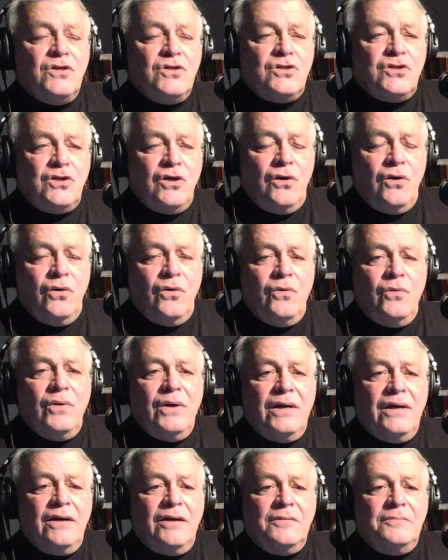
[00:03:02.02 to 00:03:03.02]

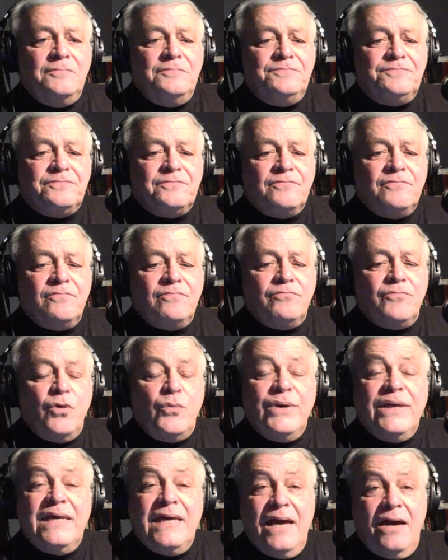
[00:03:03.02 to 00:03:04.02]
So,
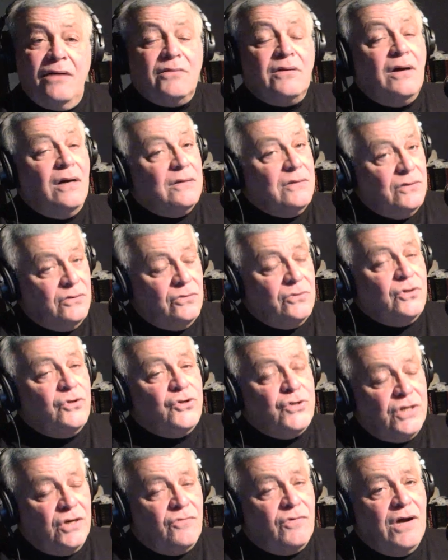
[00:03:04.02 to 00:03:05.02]
but we count on you,
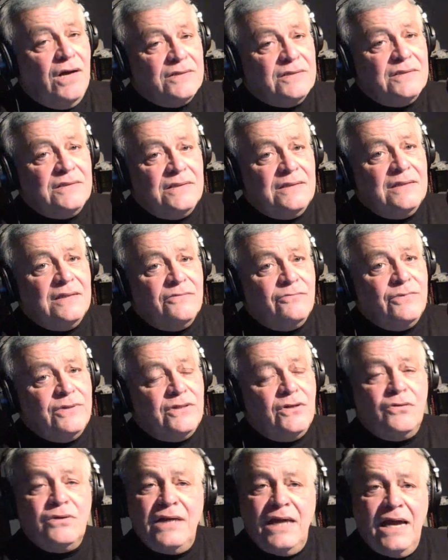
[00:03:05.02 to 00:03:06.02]
your generosity. If
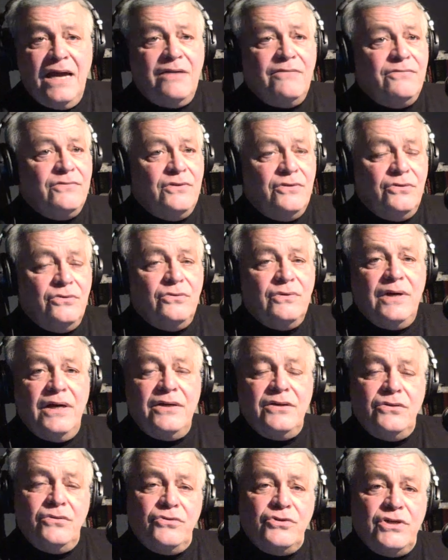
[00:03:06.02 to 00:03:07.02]
we don't have you
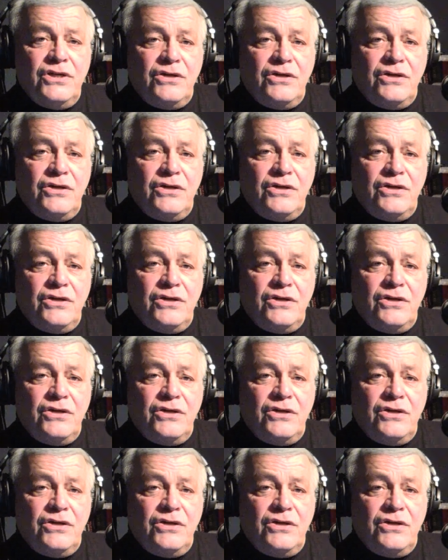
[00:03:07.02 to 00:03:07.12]
and your